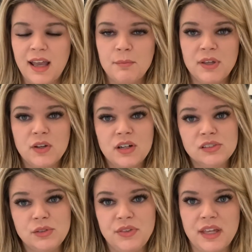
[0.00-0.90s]
But you can
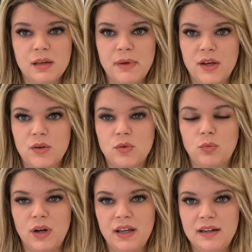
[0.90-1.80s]
also think about
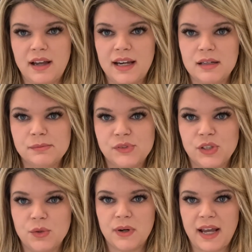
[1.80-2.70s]
what items do you